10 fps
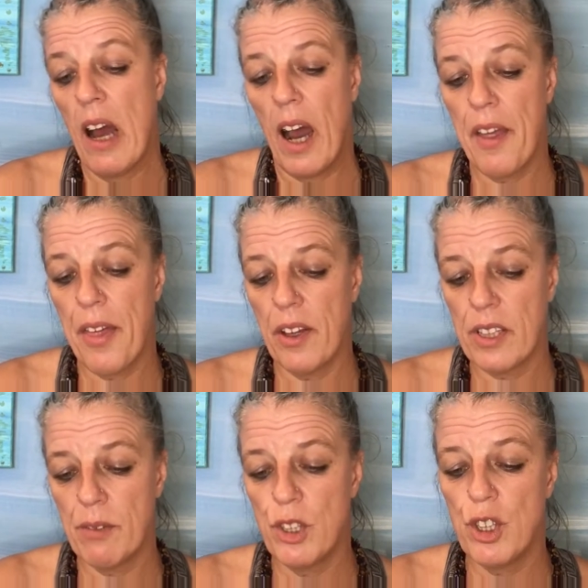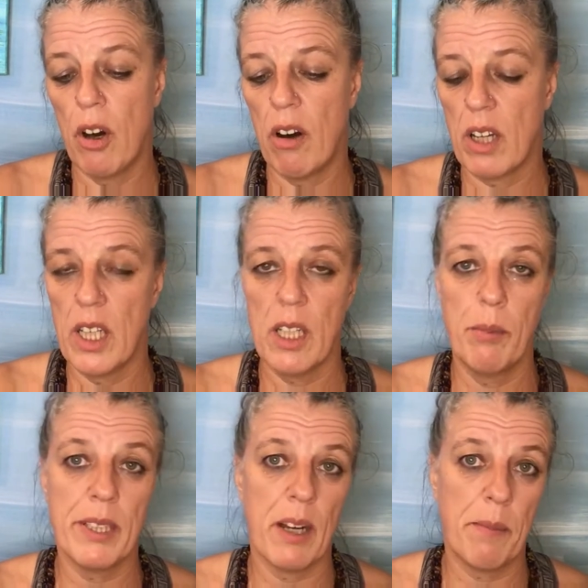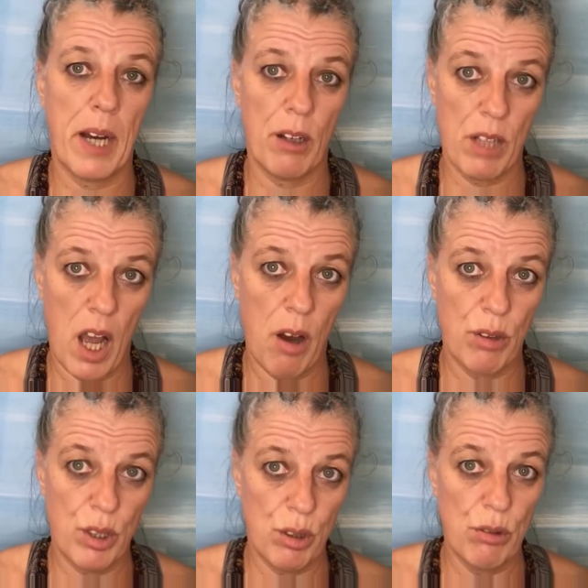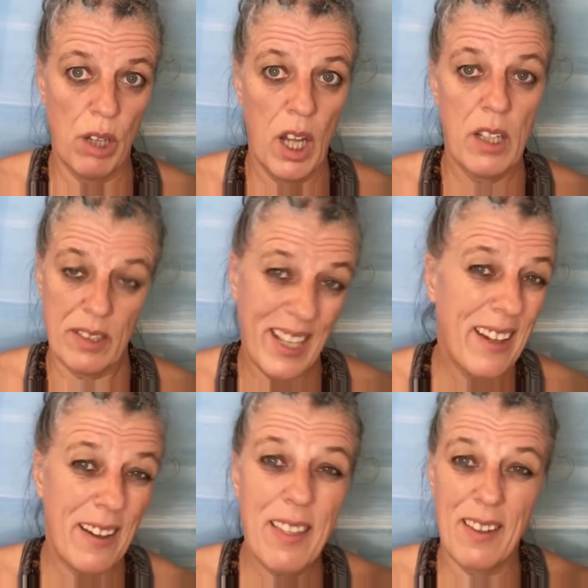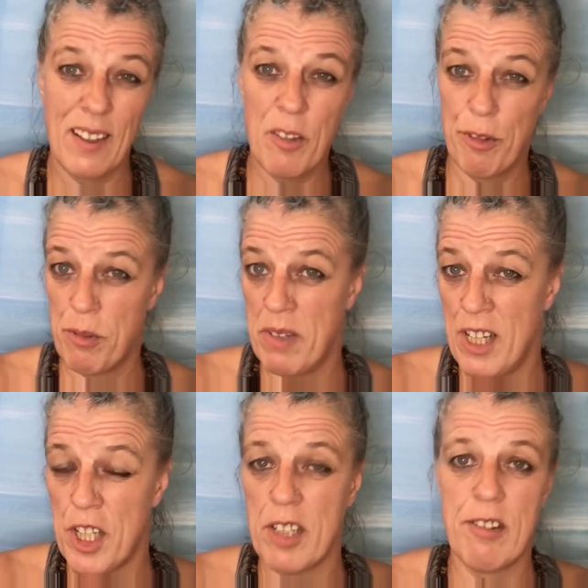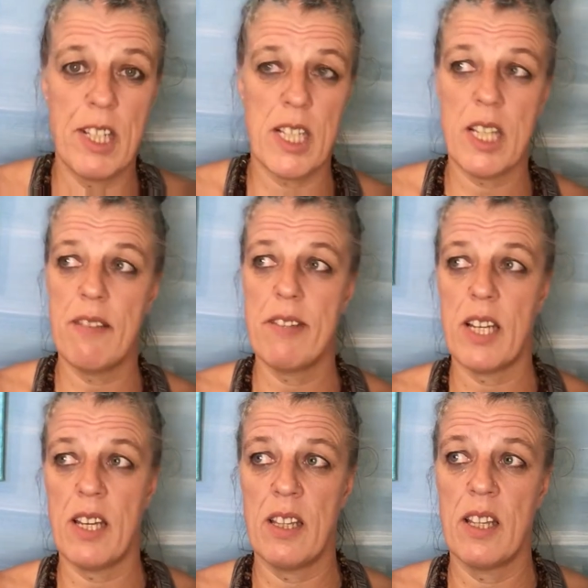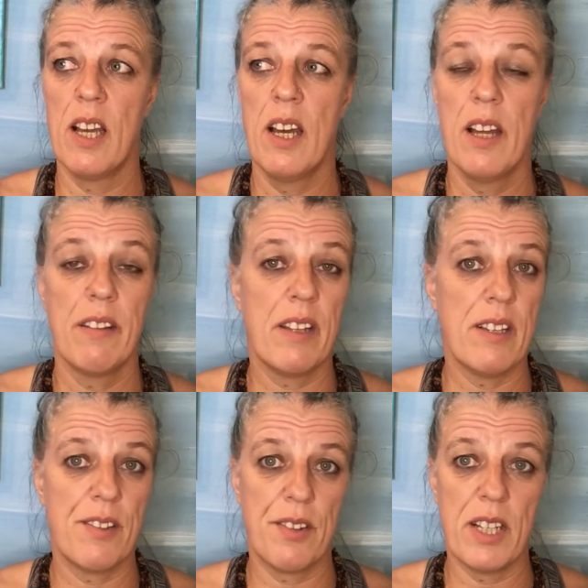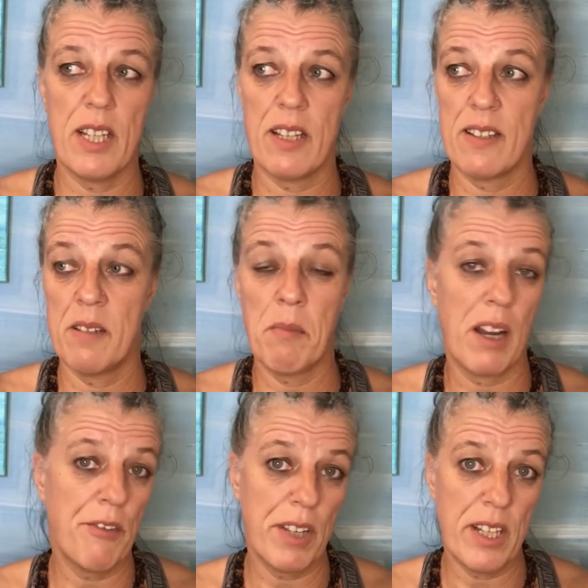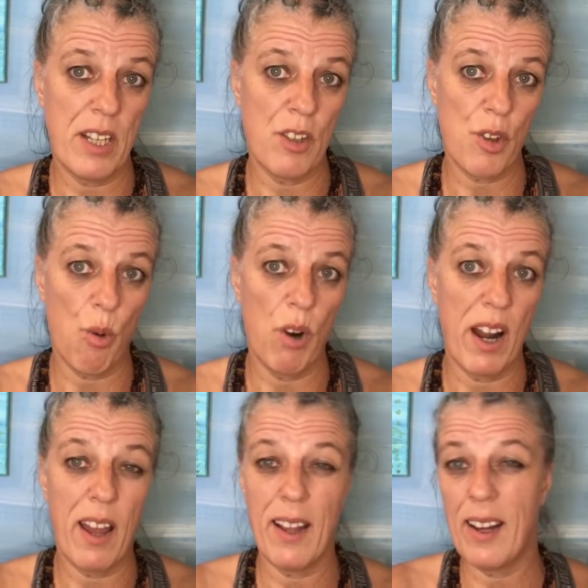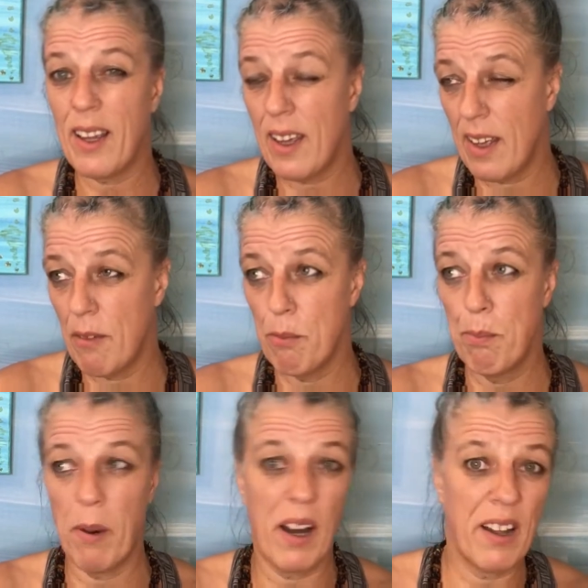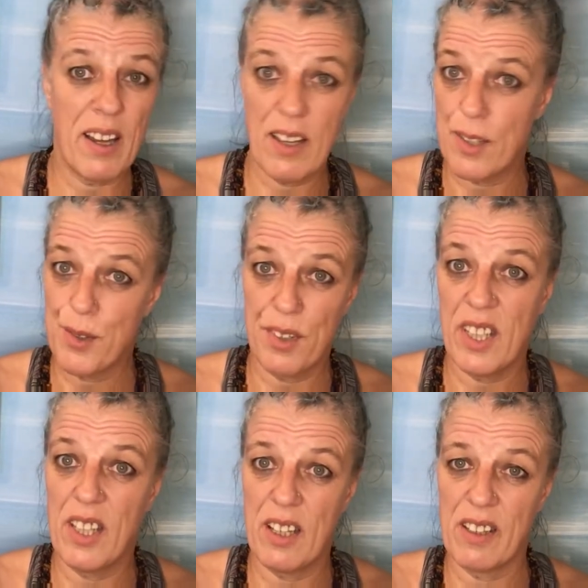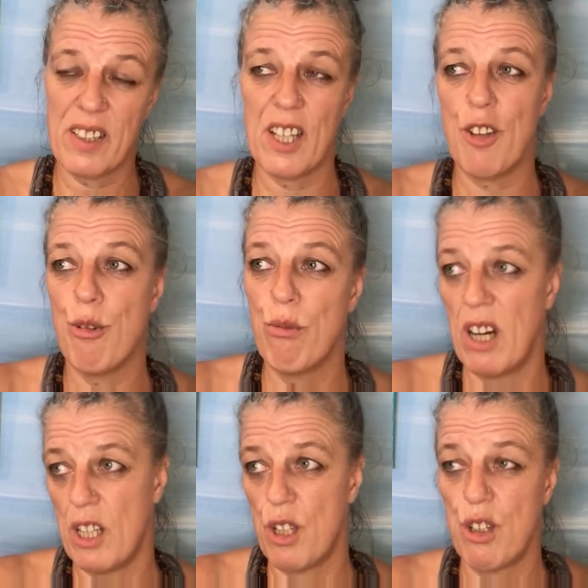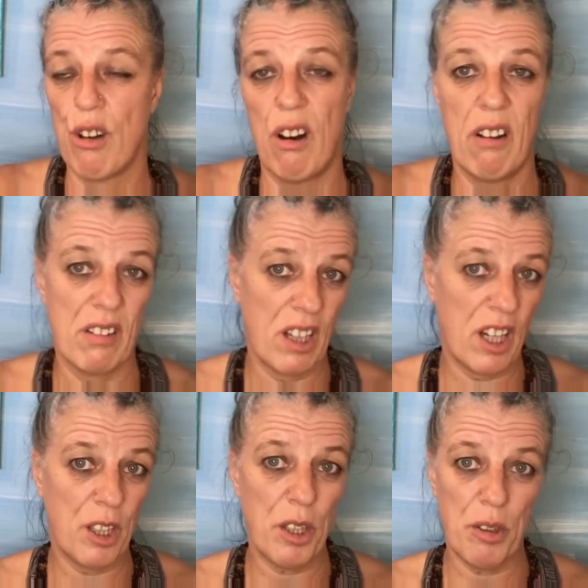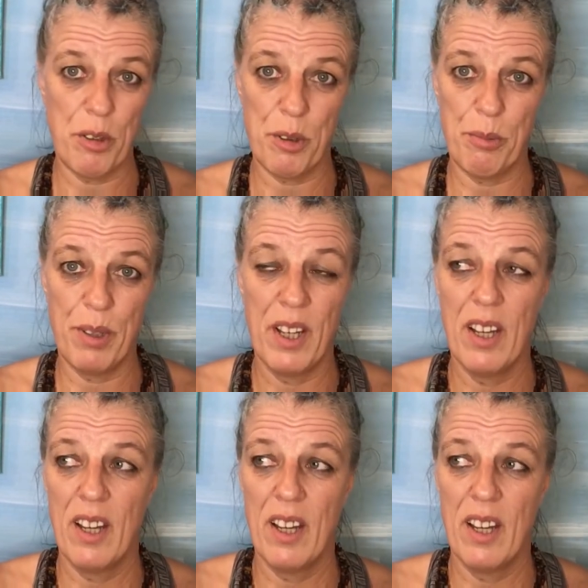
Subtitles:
I thought I would talk a little bit about how to take the information received in these readings, in my readings, or anybody's readings that you watch on YouTube.